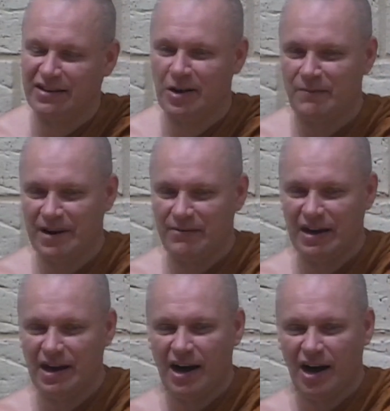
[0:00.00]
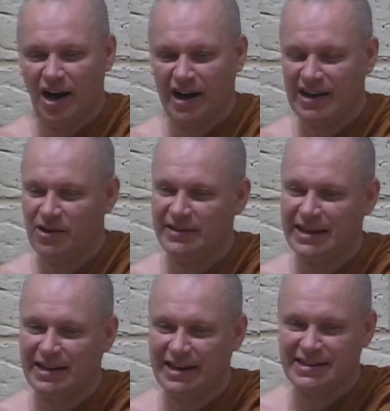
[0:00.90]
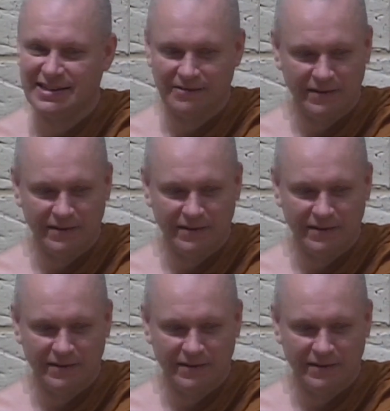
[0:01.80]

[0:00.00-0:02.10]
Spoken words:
They come very high on that list.